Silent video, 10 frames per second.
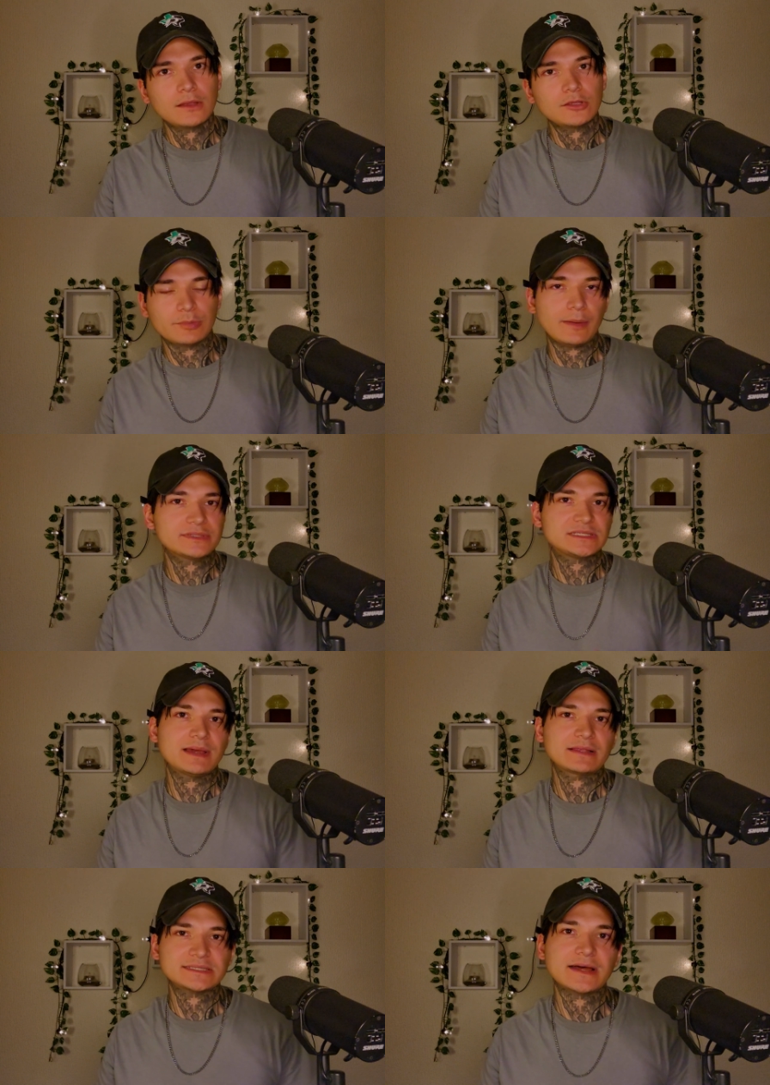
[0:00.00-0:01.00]
you'll be able to
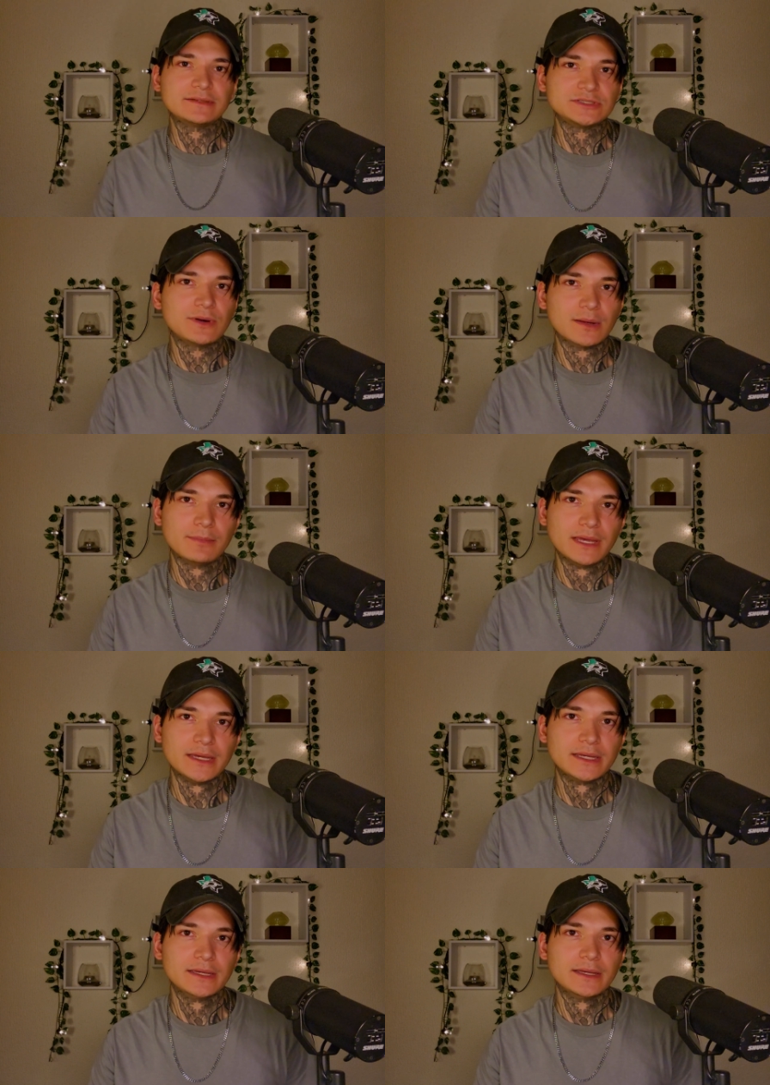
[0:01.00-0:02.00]
make the sounds you want to
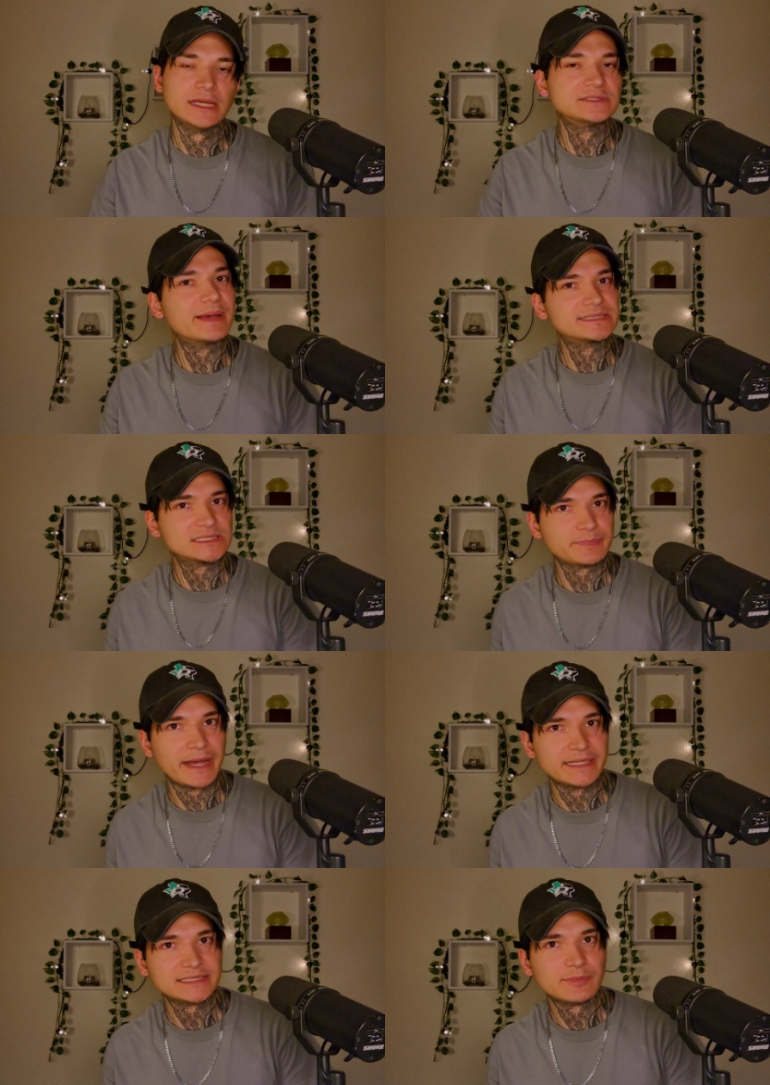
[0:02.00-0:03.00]
make as best as
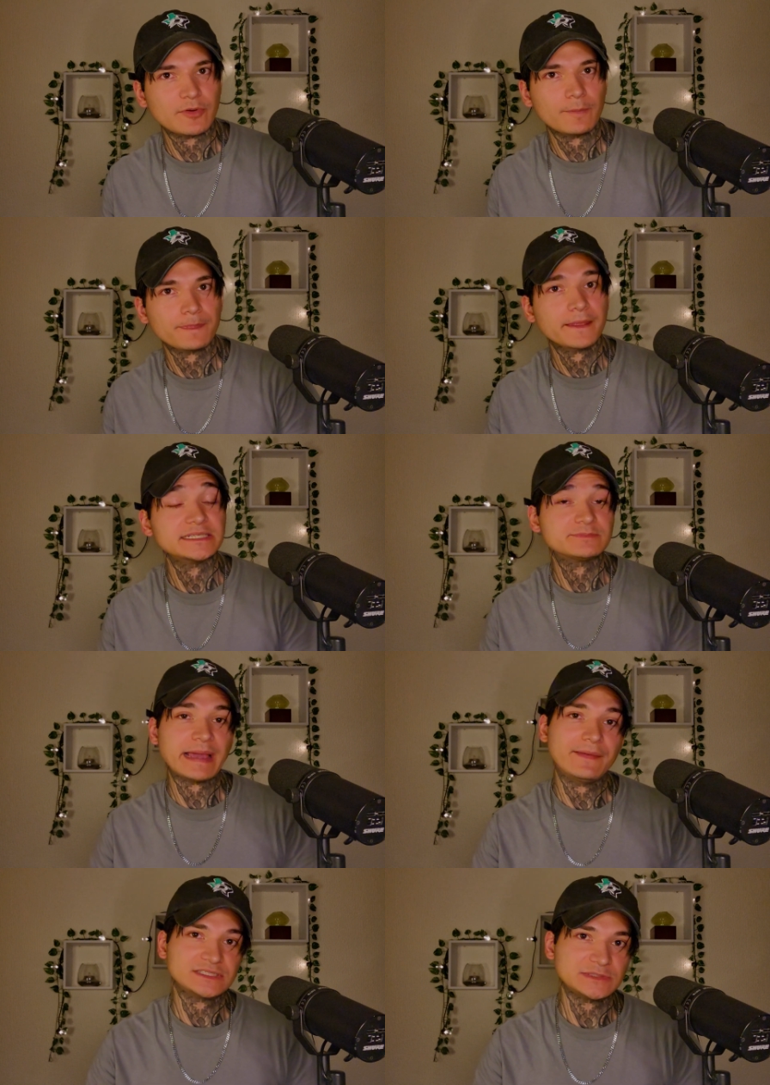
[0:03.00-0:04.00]
possible, as
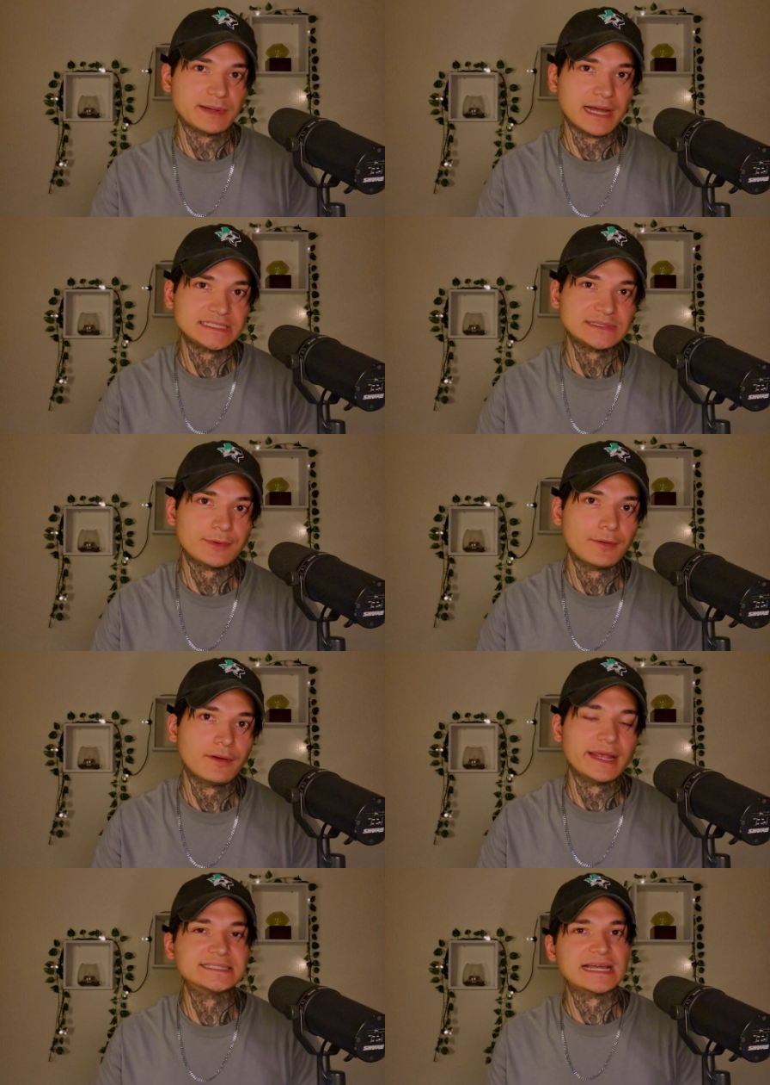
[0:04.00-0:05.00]
painless as
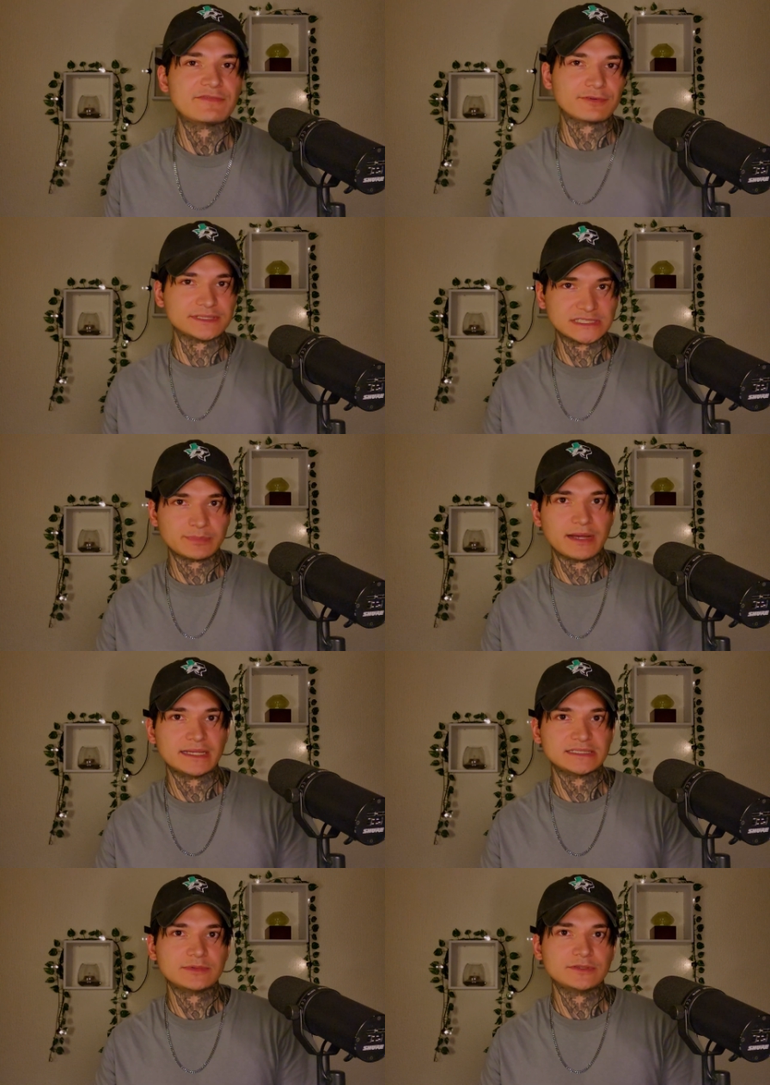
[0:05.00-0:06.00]
possible, and as effortless as
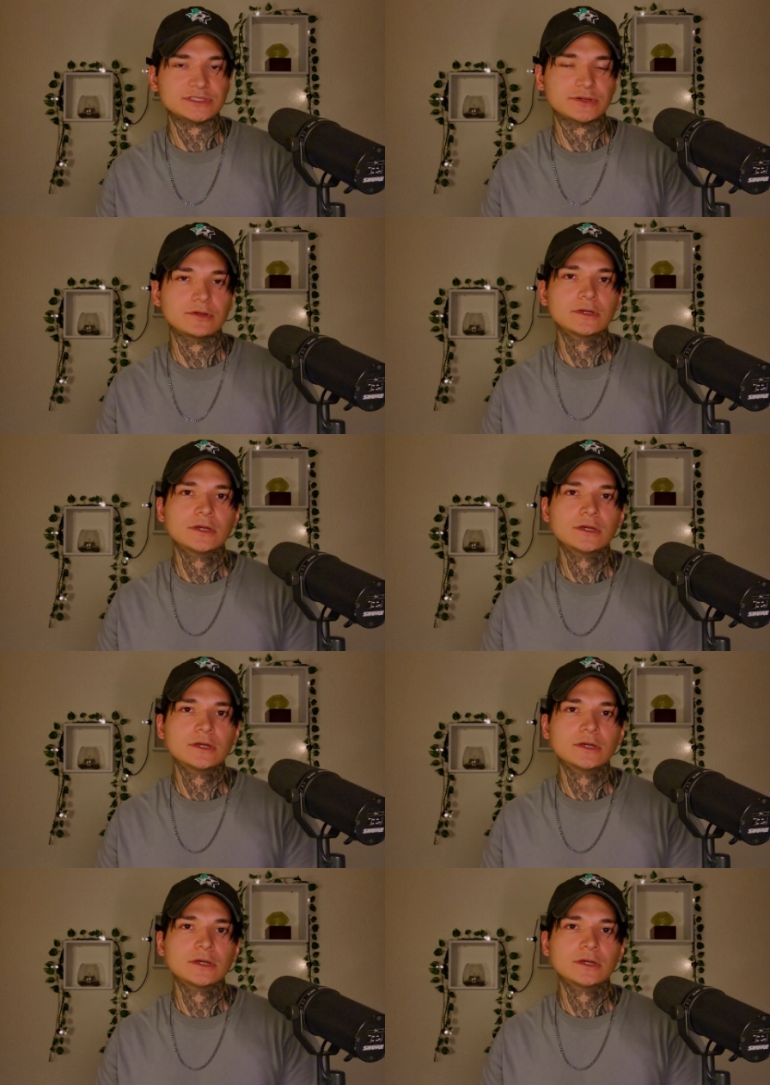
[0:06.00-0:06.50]
possible. So